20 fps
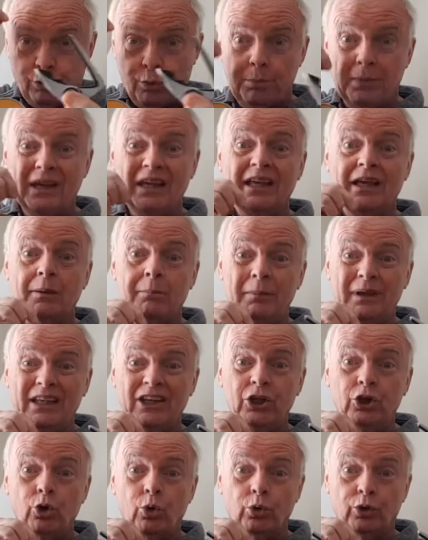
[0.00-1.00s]
being a
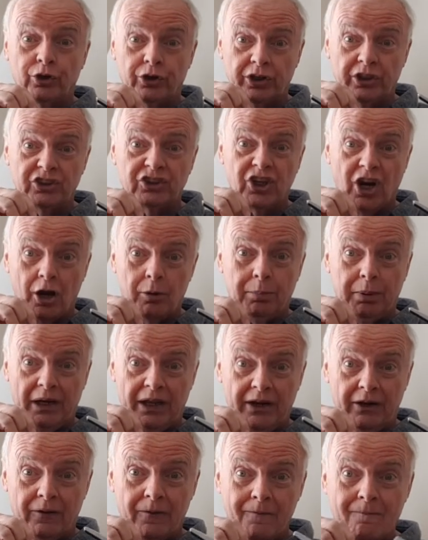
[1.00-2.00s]
mediocre guitar
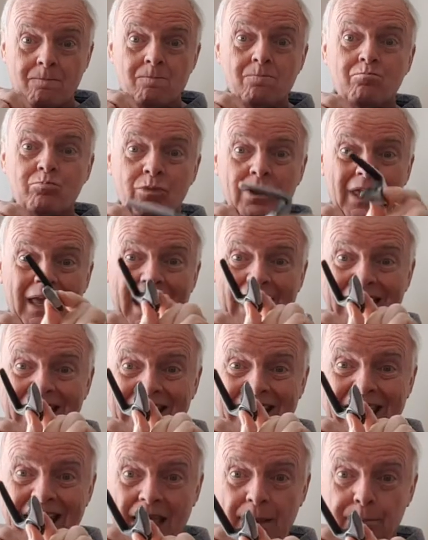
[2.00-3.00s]
player, a
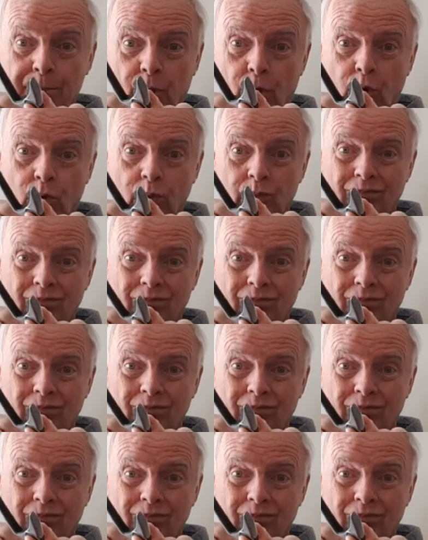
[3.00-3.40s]
capo.